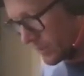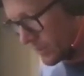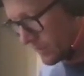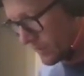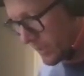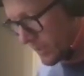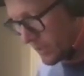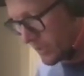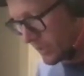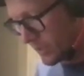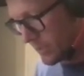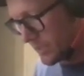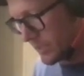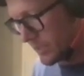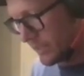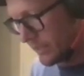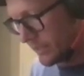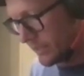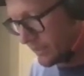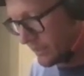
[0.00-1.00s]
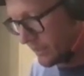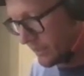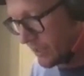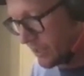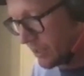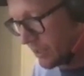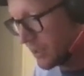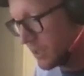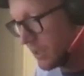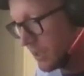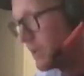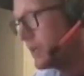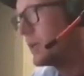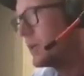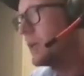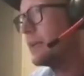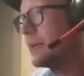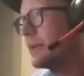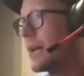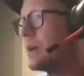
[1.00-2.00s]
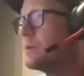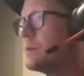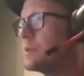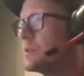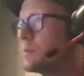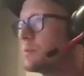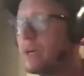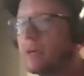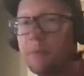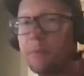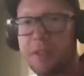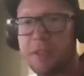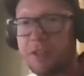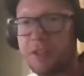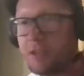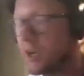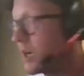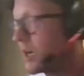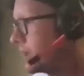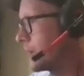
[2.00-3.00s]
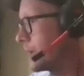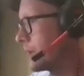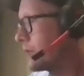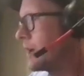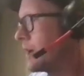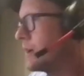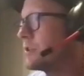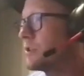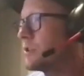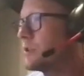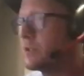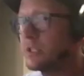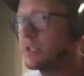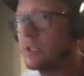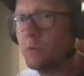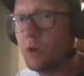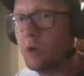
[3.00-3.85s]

I want to start setting this thing up. Now is where we start crowdsourcing what